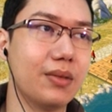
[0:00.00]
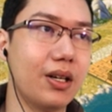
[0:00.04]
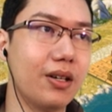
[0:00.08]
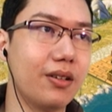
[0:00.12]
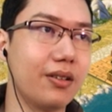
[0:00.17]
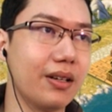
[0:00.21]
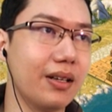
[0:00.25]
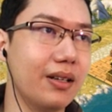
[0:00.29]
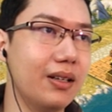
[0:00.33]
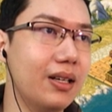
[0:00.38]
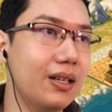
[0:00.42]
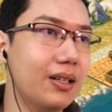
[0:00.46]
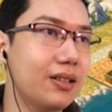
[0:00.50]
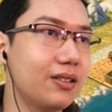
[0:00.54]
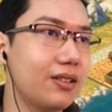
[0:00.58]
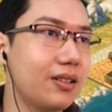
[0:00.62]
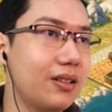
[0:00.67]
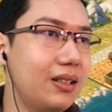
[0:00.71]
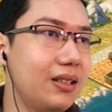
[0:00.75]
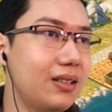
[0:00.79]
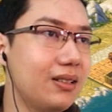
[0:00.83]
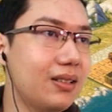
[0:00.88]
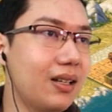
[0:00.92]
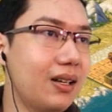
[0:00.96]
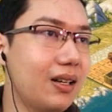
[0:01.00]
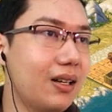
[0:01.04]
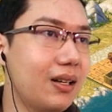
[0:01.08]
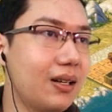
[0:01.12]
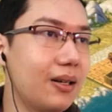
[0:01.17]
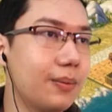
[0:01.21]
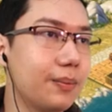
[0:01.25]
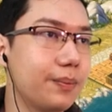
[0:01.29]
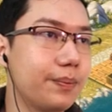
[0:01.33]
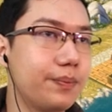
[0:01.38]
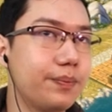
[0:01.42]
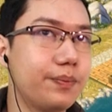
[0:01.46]
Okay, so these
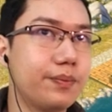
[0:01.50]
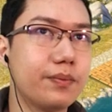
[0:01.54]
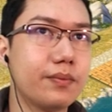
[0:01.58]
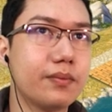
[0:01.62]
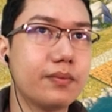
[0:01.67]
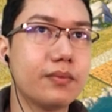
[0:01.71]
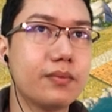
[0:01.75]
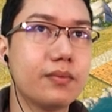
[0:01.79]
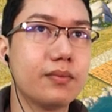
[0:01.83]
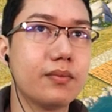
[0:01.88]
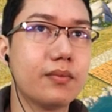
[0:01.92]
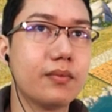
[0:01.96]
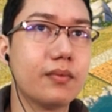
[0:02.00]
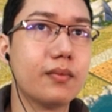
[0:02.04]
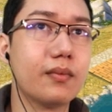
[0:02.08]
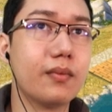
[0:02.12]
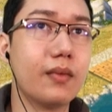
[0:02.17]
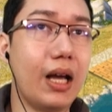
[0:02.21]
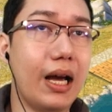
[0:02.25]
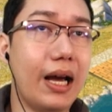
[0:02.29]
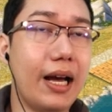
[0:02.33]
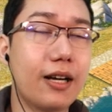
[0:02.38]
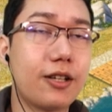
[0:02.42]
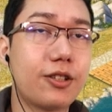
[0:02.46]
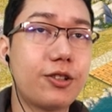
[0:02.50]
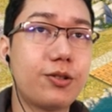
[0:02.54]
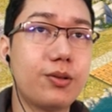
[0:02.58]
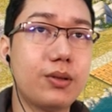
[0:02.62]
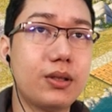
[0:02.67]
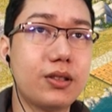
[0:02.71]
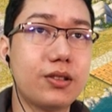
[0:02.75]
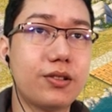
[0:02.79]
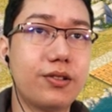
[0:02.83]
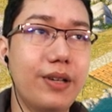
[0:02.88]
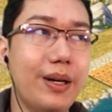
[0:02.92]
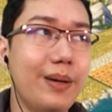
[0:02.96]
are
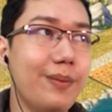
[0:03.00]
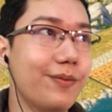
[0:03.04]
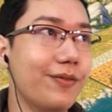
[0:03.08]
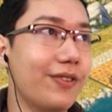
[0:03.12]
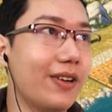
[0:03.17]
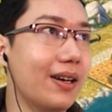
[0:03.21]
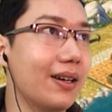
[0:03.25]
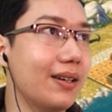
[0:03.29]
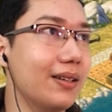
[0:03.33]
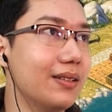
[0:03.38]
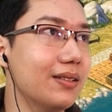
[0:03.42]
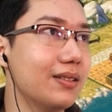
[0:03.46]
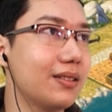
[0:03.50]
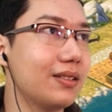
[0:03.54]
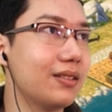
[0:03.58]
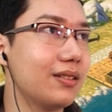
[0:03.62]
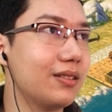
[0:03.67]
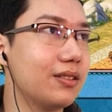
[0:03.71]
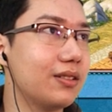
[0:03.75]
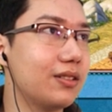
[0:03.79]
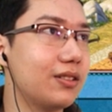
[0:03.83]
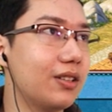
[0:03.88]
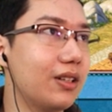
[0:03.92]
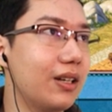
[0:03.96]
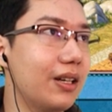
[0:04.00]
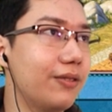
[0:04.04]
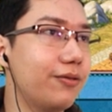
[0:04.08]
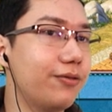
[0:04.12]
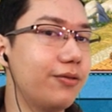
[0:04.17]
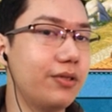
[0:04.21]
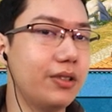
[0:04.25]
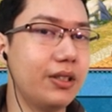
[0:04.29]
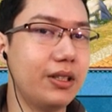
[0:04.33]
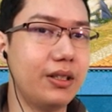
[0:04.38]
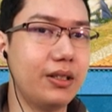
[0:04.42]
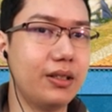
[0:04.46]
actual grapevines. So
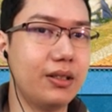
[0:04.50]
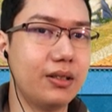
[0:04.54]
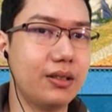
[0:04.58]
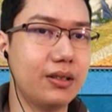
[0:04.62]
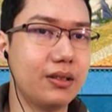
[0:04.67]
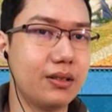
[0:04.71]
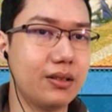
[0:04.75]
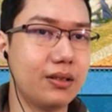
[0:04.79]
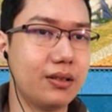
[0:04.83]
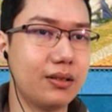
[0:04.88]
if we